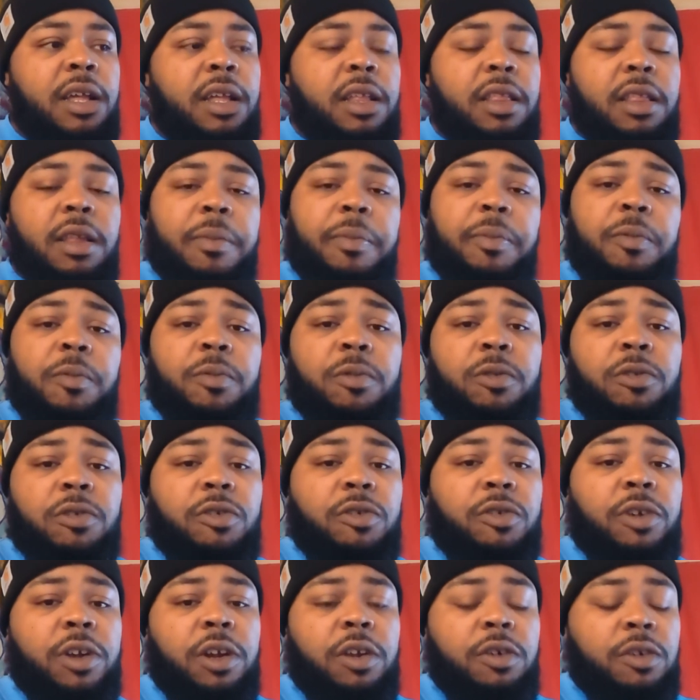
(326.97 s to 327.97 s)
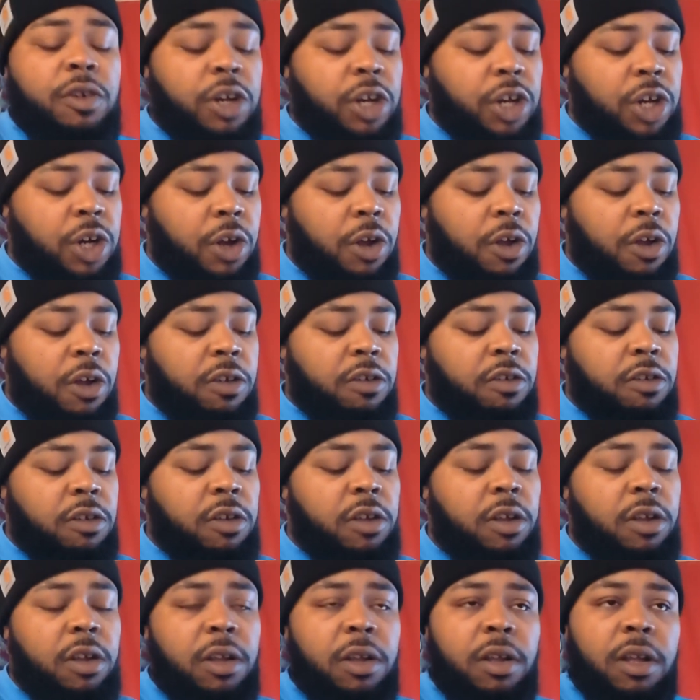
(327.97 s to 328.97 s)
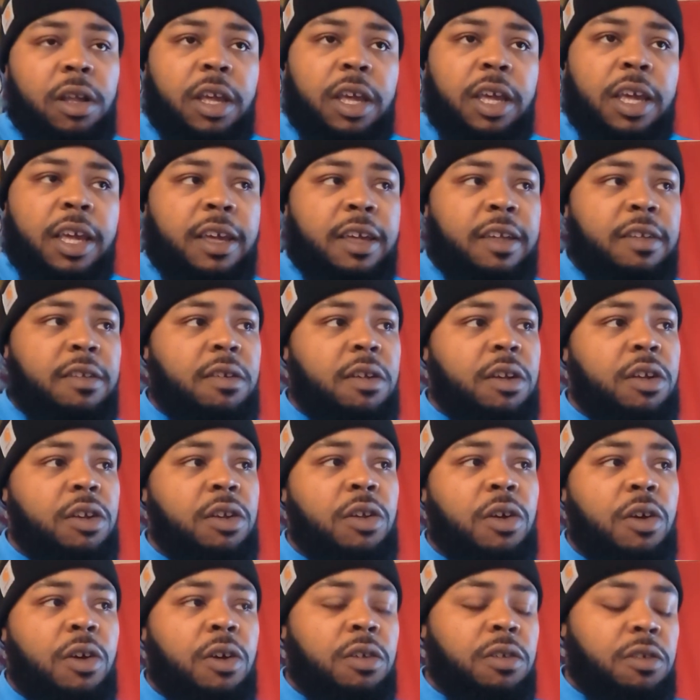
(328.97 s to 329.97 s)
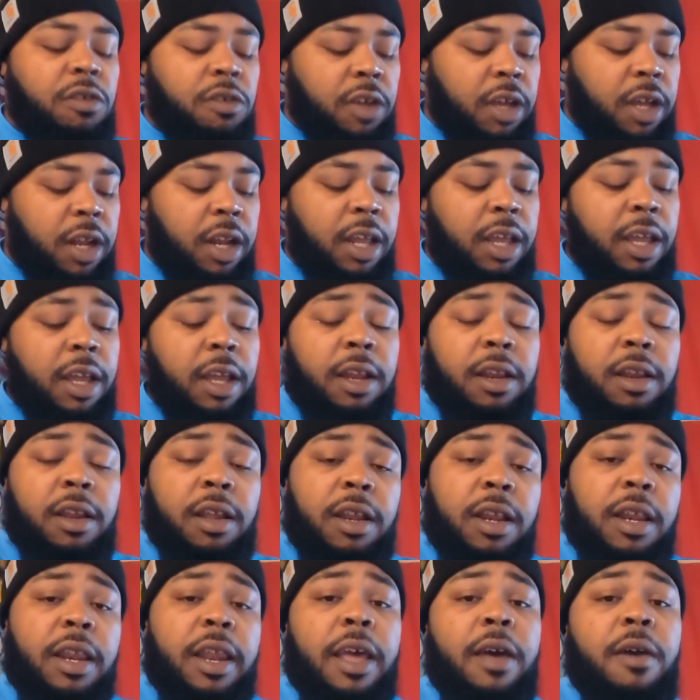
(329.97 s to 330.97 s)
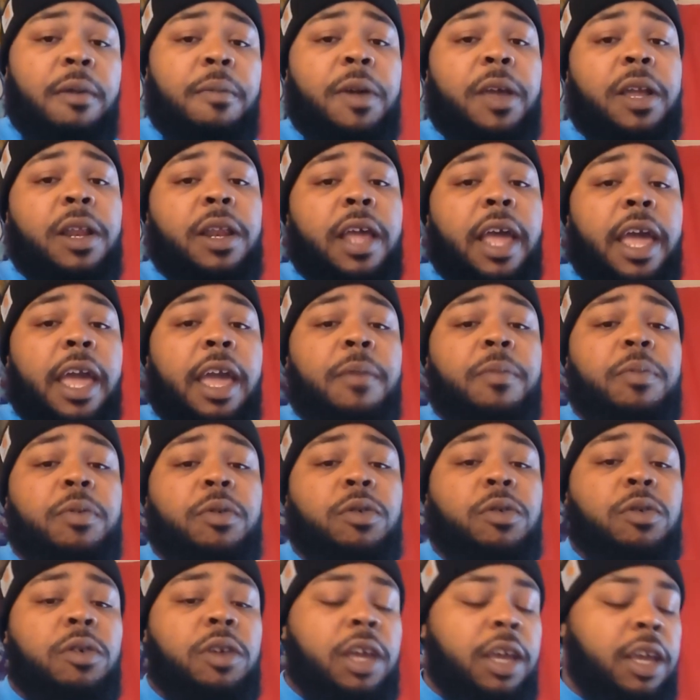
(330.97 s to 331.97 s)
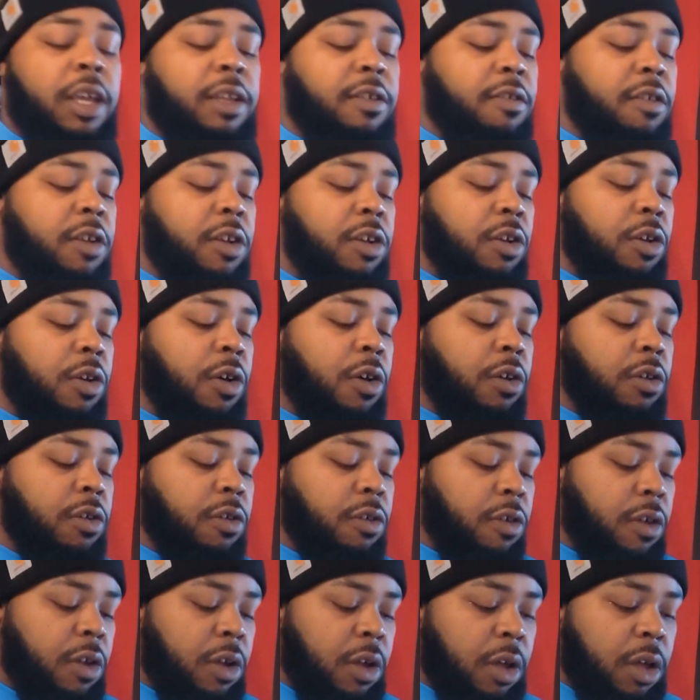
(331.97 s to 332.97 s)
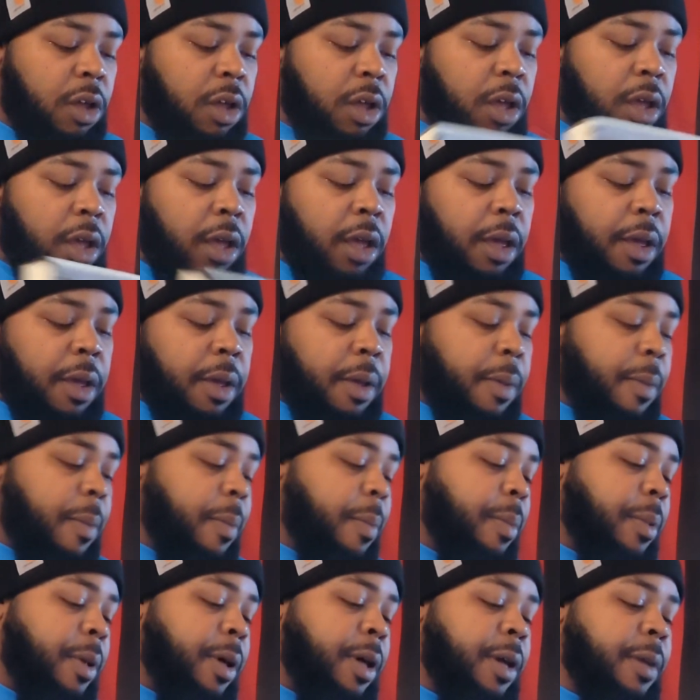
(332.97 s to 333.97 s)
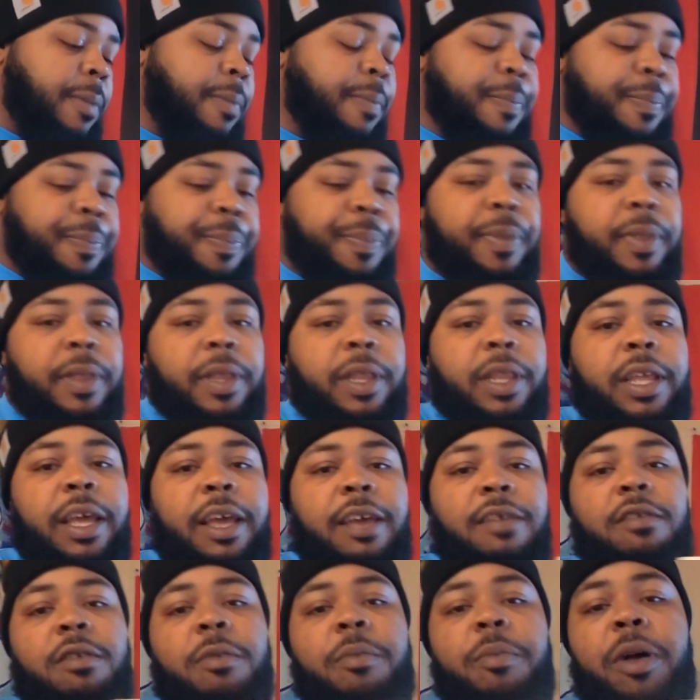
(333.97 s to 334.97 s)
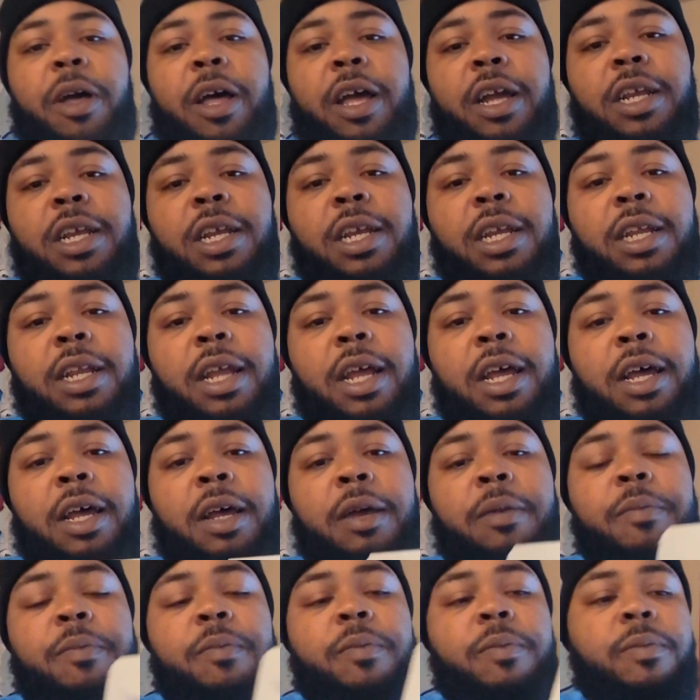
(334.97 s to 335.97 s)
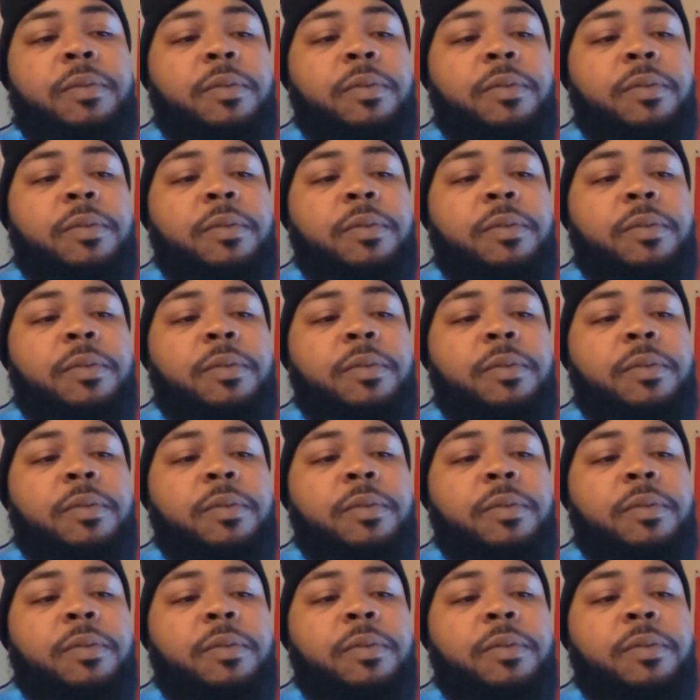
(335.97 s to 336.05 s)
the Crenshaws, kids and adults, and then now I'm hitting the April kids and adults. But that's the box. Long